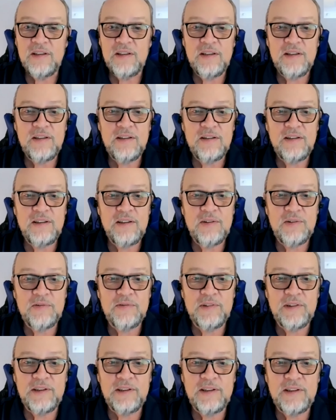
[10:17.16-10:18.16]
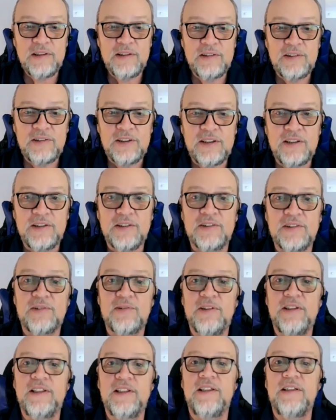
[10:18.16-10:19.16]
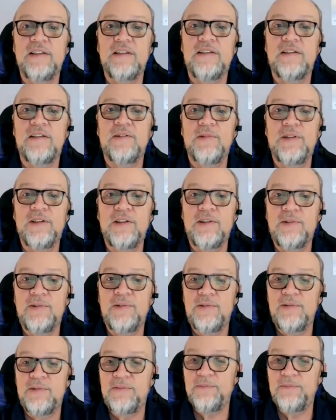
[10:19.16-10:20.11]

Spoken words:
Let me get over here. Share screen. Here we go.